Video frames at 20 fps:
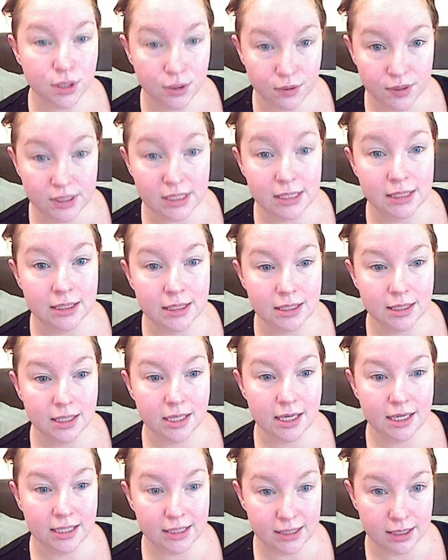using
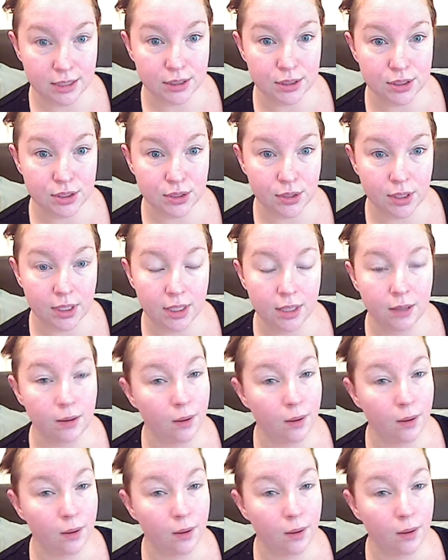a sunscreen.